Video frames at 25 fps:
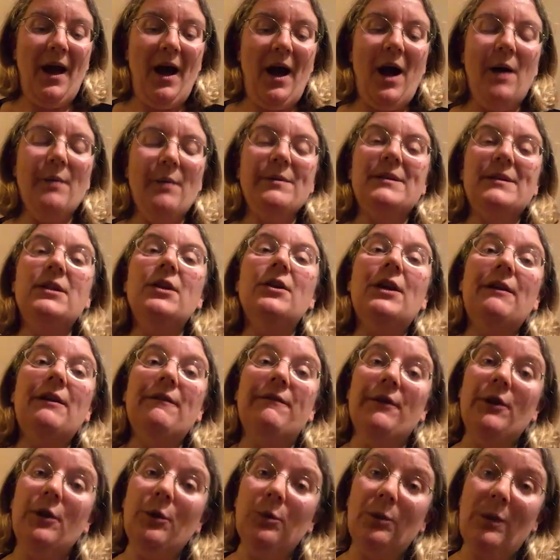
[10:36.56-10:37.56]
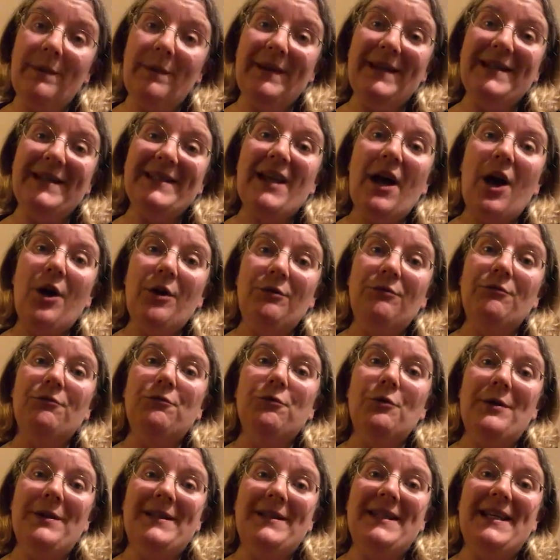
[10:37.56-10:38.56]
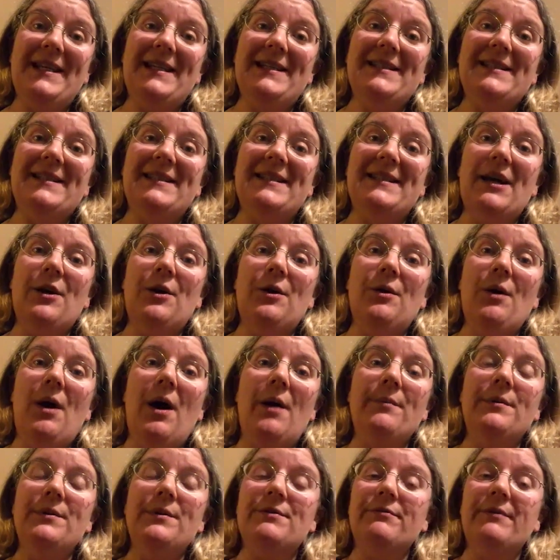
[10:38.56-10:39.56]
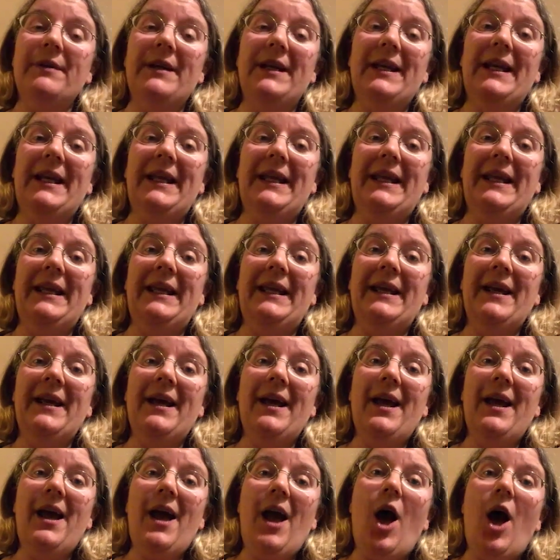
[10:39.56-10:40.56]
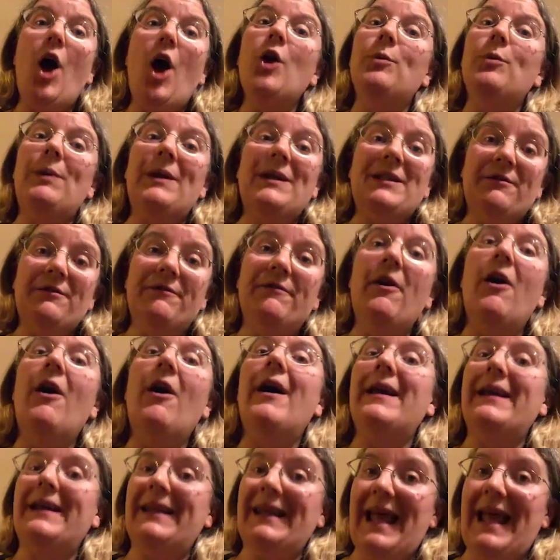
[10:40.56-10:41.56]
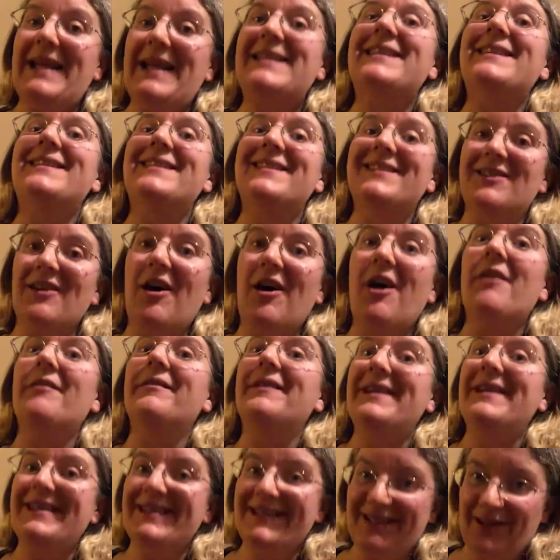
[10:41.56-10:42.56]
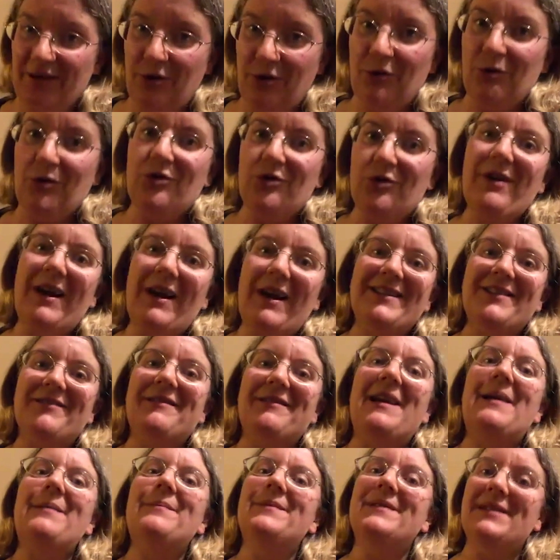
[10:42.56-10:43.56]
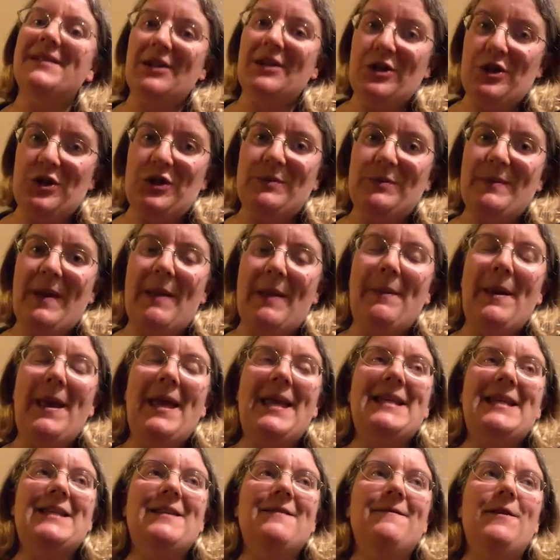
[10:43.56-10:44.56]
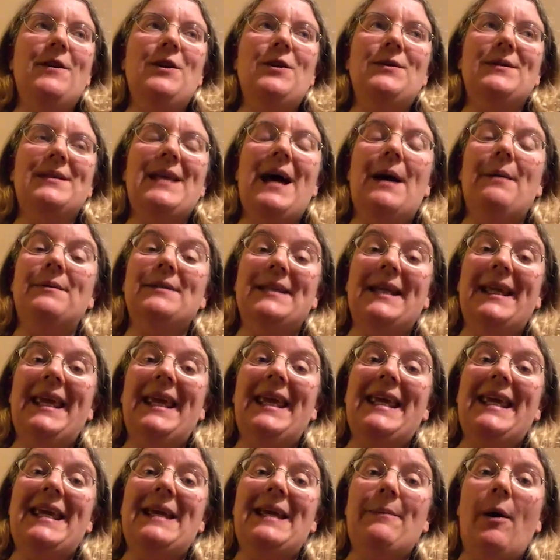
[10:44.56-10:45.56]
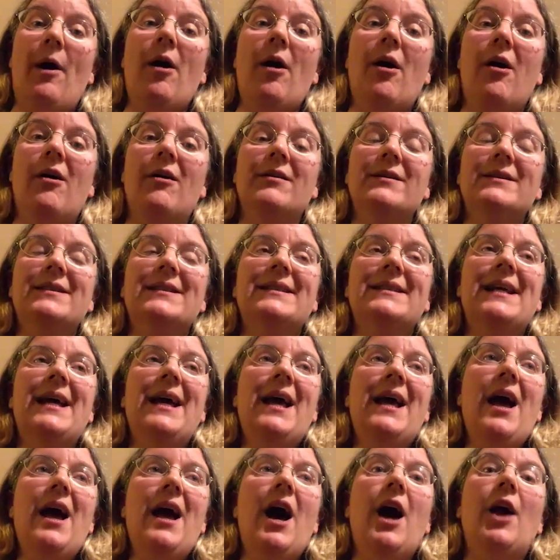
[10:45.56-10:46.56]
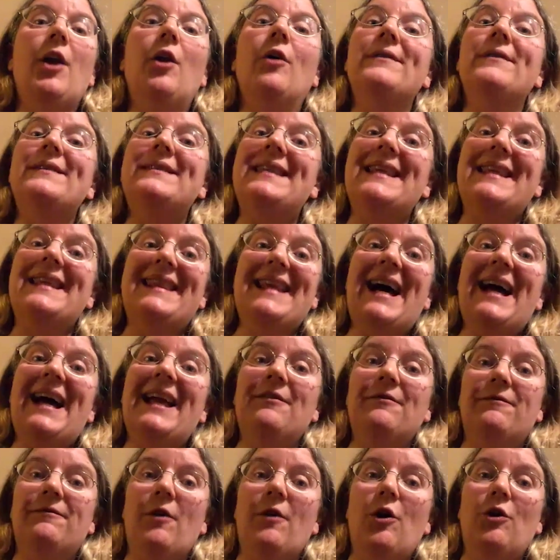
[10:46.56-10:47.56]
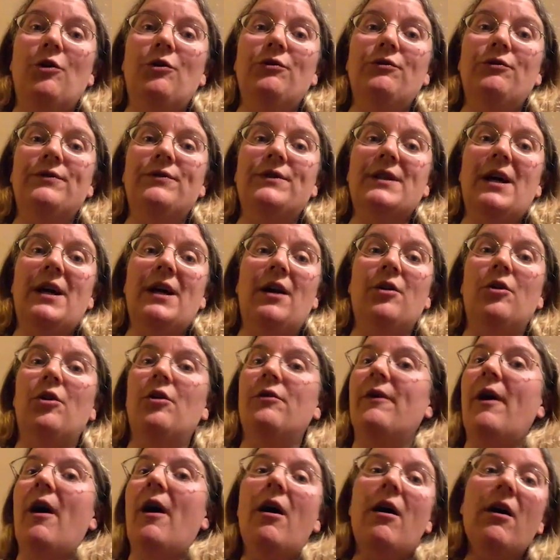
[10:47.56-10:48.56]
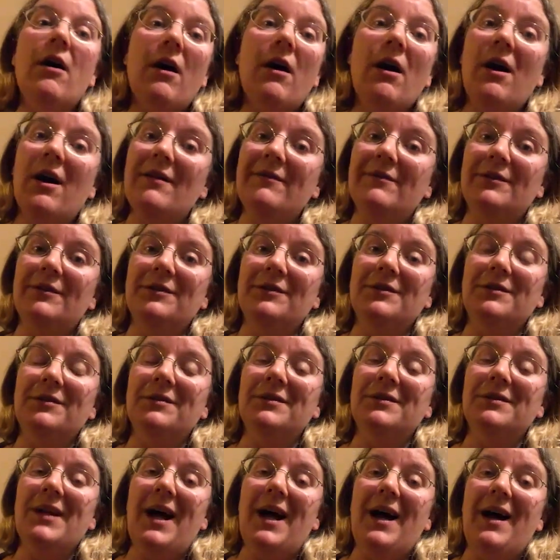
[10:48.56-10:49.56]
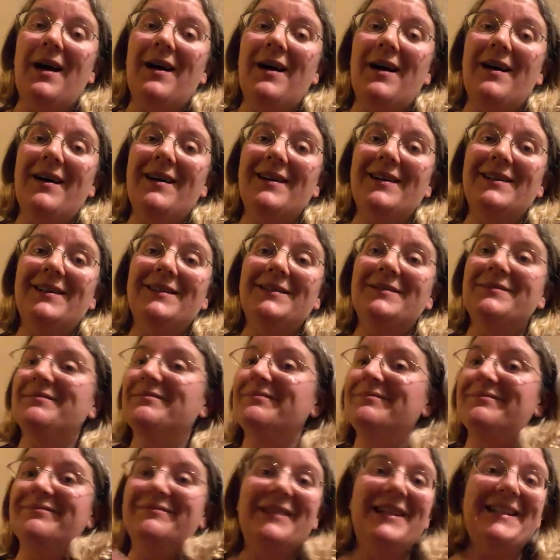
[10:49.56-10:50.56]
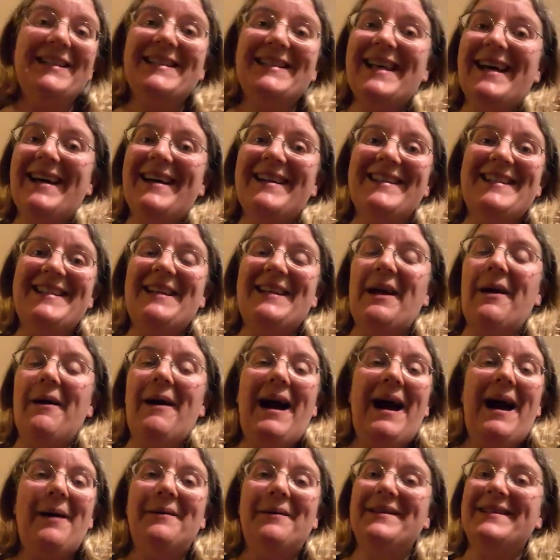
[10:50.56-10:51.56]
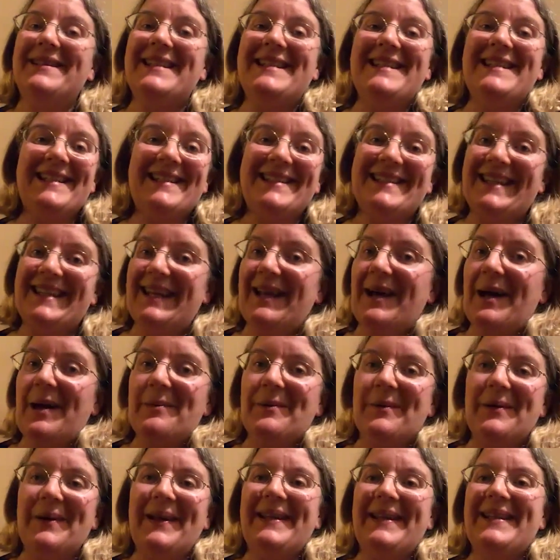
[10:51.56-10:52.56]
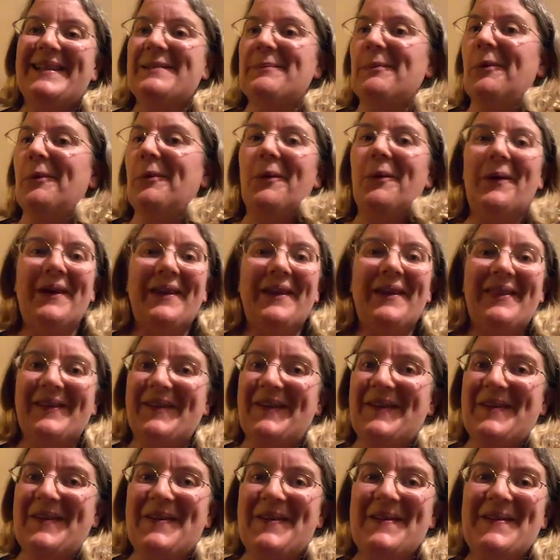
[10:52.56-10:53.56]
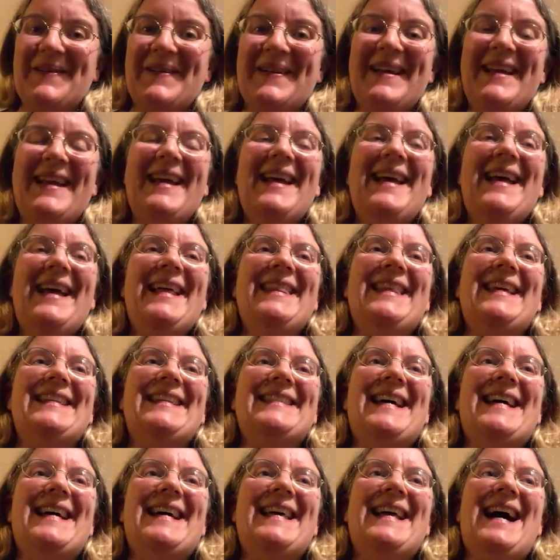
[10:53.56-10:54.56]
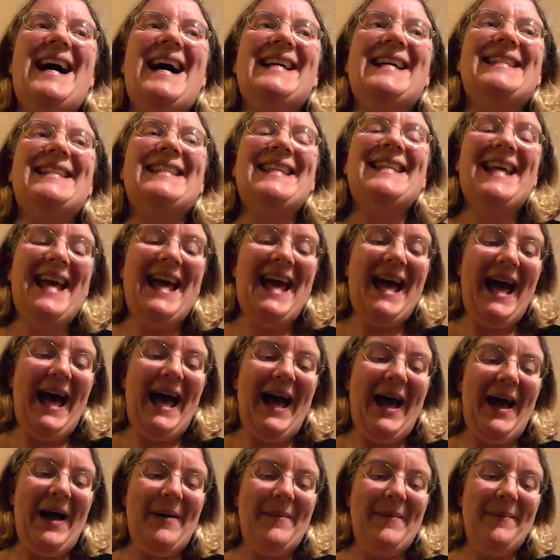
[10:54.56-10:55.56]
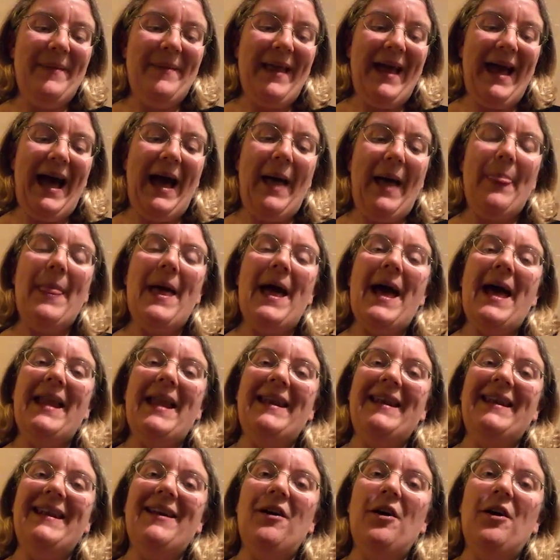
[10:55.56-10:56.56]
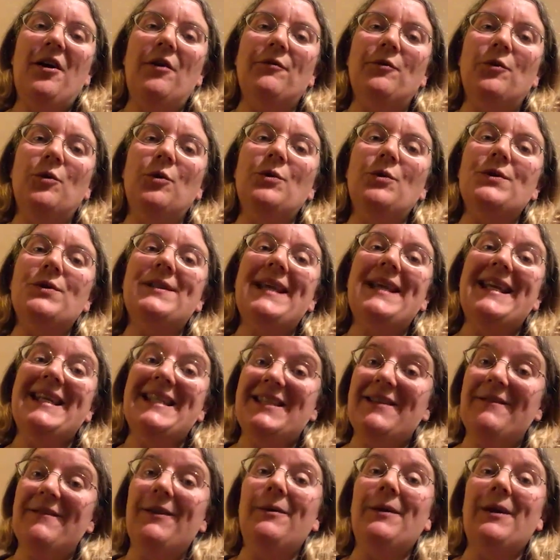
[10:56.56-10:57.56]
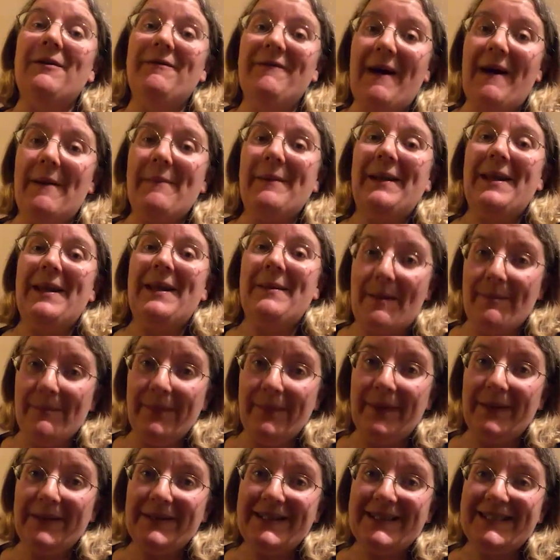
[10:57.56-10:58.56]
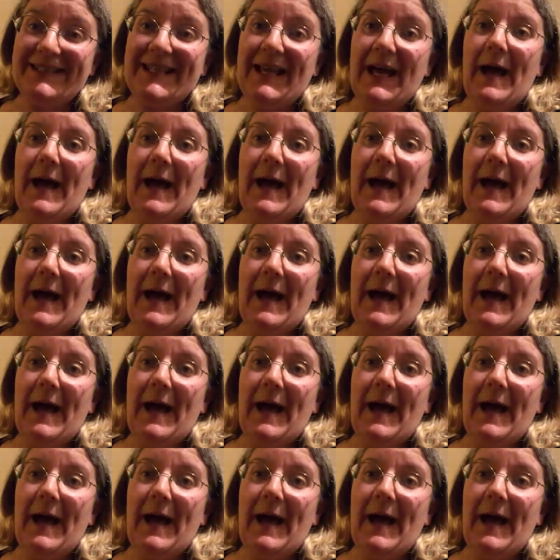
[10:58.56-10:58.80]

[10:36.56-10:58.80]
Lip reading: I was looking for the women's own voices. So I was really hoping to find letters, diaries, the court transcripts, the newspaper interviews. That was a key part. And obviously that involved a lot of archival research, hours in dusty libraries, pouring through things like that. And then, of course, interviewing family members.